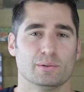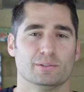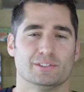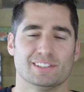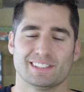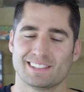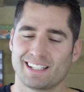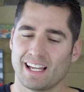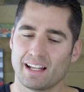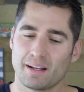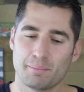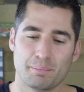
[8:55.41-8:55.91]

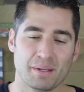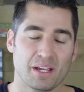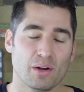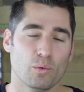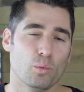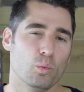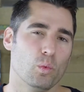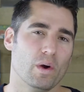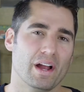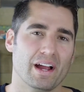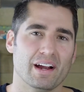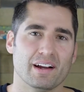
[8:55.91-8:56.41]
just kind of be
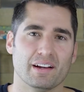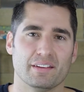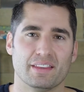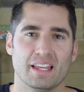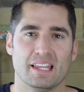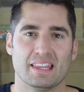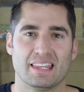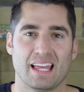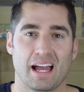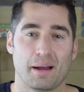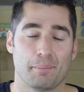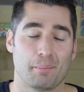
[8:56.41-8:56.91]
aware
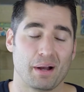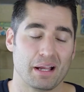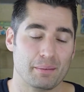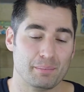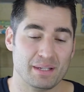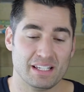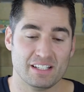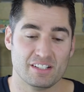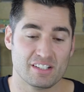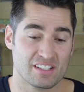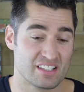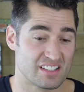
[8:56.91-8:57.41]
that that might
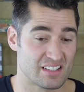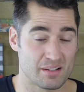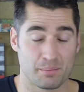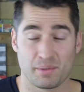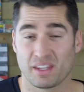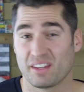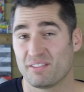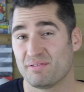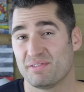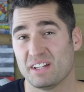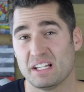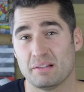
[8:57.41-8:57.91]
be just some
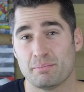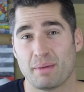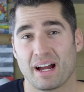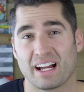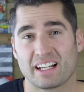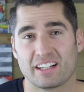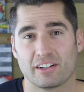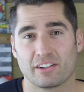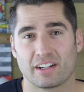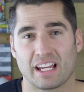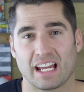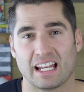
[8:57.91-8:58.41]
of the
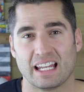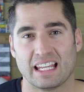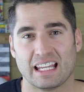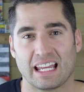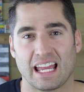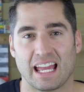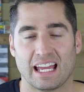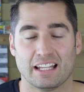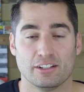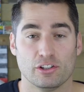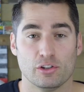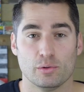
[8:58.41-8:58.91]
feedback you're
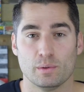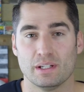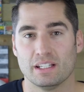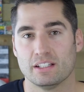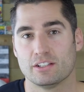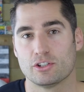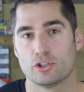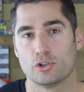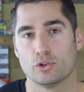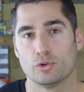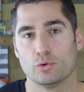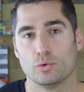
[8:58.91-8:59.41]
getting, and you need
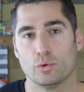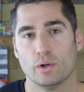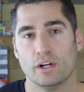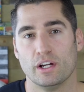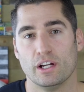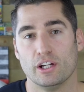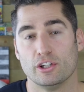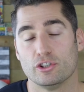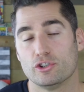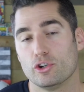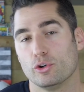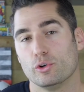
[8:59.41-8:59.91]
to
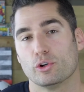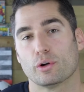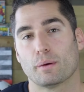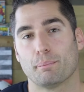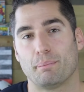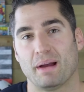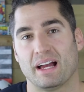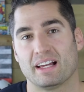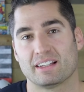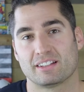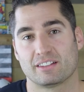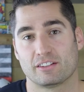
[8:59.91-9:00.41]
do your
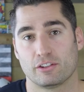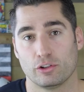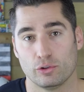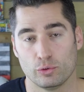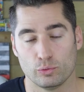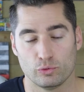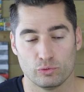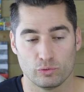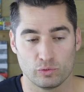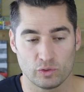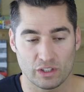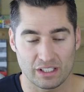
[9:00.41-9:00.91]
best
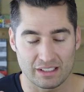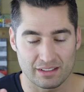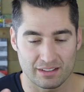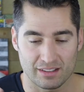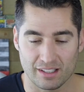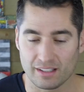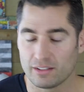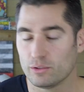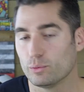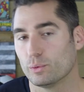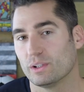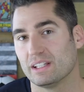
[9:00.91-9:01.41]
to
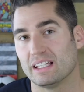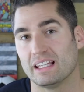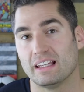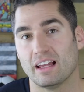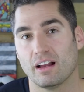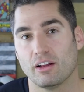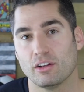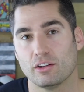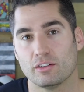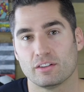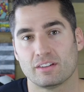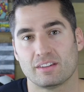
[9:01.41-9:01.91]
continually
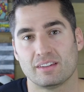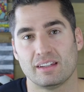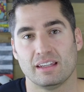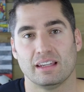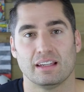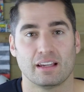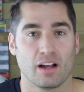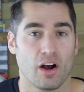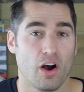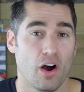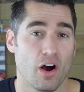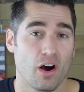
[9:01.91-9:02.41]

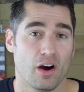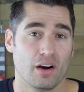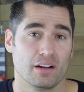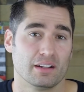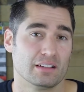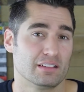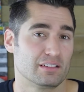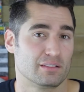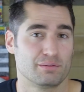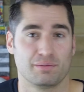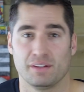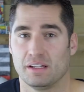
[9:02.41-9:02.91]
seek
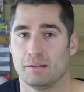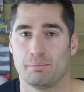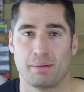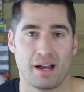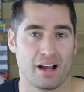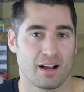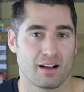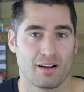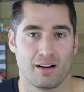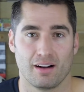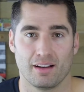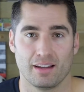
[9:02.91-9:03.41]
honest
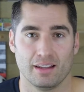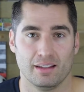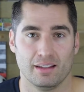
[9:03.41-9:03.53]
feedback on it.